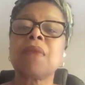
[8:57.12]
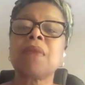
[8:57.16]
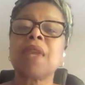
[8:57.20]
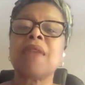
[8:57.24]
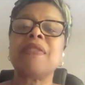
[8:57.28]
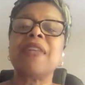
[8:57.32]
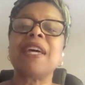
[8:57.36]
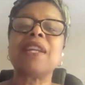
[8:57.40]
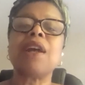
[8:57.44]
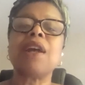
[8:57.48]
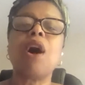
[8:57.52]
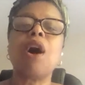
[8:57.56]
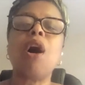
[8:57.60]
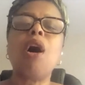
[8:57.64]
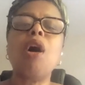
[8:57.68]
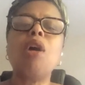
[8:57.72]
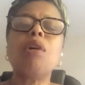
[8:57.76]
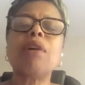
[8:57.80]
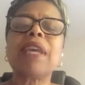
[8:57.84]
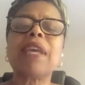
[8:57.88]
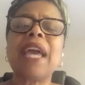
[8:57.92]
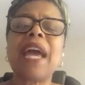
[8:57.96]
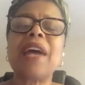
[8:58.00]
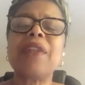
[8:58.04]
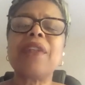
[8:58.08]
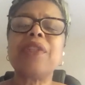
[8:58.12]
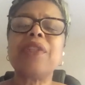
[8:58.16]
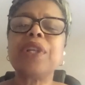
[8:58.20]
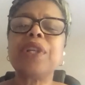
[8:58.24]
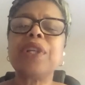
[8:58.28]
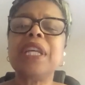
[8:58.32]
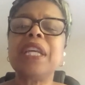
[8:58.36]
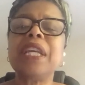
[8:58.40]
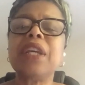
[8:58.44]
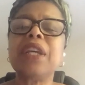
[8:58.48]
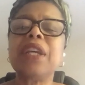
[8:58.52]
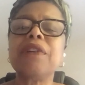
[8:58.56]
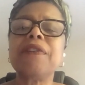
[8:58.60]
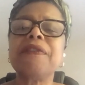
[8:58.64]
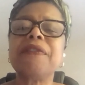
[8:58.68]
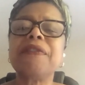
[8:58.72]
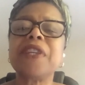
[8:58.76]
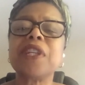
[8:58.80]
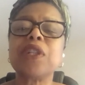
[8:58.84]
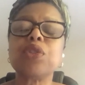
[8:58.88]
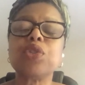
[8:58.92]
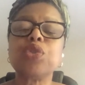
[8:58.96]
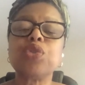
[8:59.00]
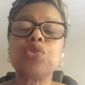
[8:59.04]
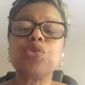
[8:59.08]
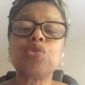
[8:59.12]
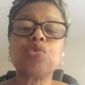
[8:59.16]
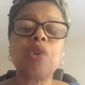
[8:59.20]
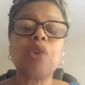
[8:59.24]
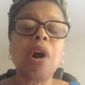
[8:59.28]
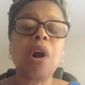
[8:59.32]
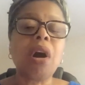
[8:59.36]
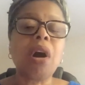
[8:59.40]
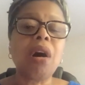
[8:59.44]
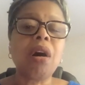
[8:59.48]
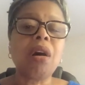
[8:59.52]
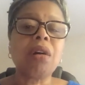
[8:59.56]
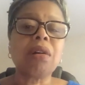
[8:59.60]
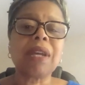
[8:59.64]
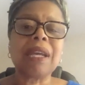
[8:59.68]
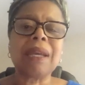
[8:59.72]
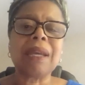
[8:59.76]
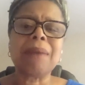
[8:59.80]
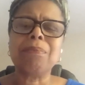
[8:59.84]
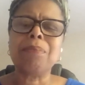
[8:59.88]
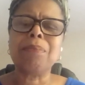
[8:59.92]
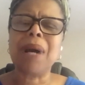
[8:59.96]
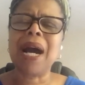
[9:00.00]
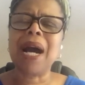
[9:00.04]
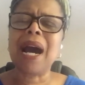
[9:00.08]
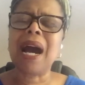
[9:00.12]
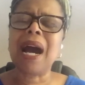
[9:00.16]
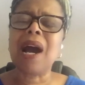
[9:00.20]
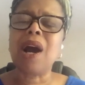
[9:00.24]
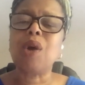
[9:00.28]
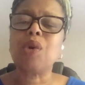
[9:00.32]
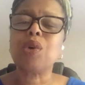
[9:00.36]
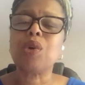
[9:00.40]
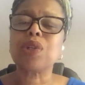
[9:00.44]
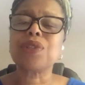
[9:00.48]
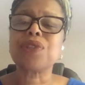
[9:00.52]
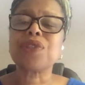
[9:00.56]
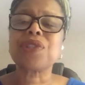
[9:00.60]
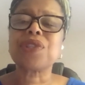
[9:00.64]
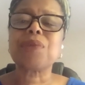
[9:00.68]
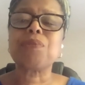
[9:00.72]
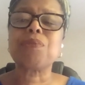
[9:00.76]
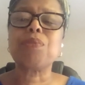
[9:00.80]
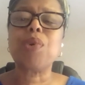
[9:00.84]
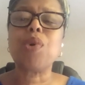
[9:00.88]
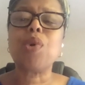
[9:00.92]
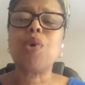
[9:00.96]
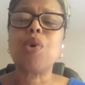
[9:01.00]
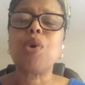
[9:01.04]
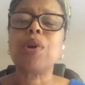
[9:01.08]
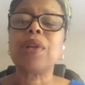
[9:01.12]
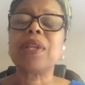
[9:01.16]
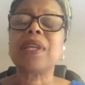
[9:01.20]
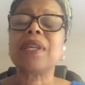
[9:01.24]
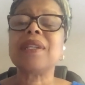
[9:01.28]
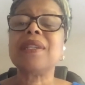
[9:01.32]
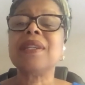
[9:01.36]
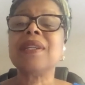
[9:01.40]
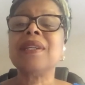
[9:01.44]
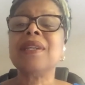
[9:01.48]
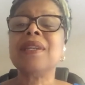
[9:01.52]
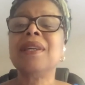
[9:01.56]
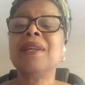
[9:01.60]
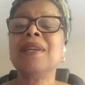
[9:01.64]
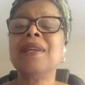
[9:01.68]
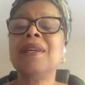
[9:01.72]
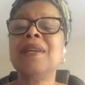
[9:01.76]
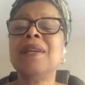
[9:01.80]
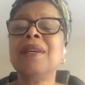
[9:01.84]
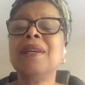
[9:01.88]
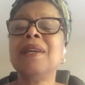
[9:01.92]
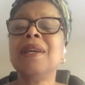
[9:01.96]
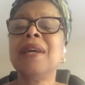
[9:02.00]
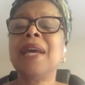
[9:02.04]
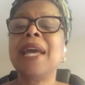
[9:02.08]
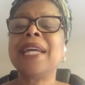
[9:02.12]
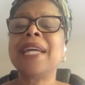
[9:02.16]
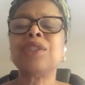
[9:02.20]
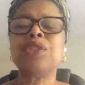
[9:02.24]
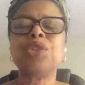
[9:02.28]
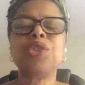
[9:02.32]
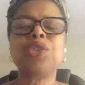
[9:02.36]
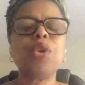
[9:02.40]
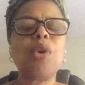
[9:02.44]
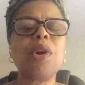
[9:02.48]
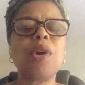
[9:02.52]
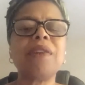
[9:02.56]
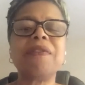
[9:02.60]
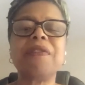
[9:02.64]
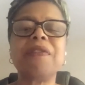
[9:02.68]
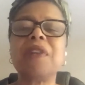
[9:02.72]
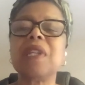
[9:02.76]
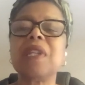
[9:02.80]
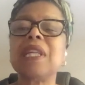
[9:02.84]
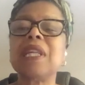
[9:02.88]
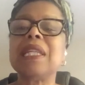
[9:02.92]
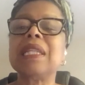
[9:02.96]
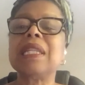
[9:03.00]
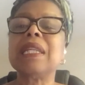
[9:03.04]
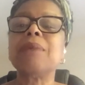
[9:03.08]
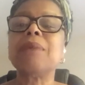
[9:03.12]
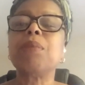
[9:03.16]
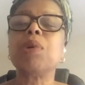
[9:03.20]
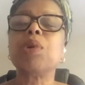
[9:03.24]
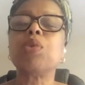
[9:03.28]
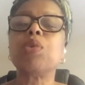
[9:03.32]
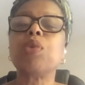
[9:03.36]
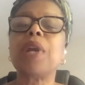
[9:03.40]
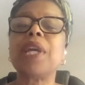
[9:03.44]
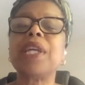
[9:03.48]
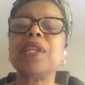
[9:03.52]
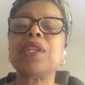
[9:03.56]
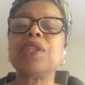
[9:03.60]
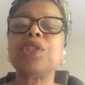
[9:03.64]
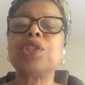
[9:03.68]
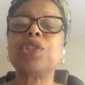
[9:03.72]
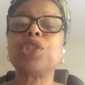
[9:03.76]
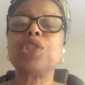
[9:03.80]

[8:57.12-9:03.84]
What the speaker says: That all gathered here feel strong, empowered, supported, and joyfully liberated to